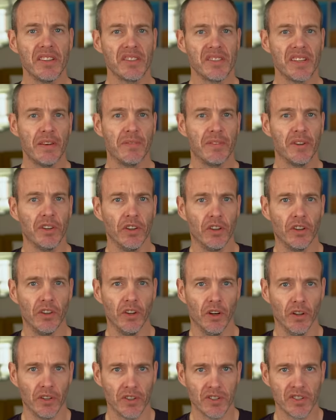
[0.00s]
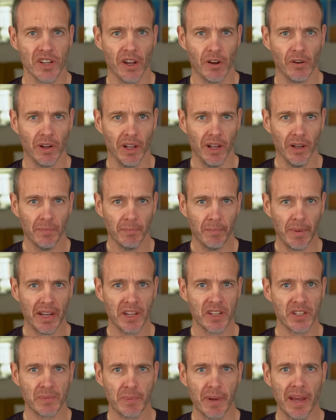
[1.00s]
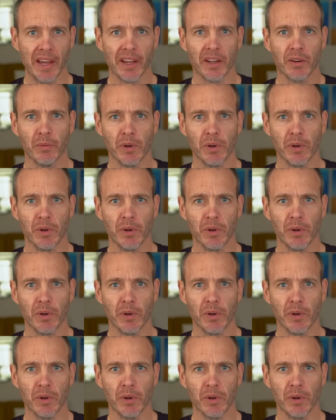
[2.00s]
7 non-solar base spec,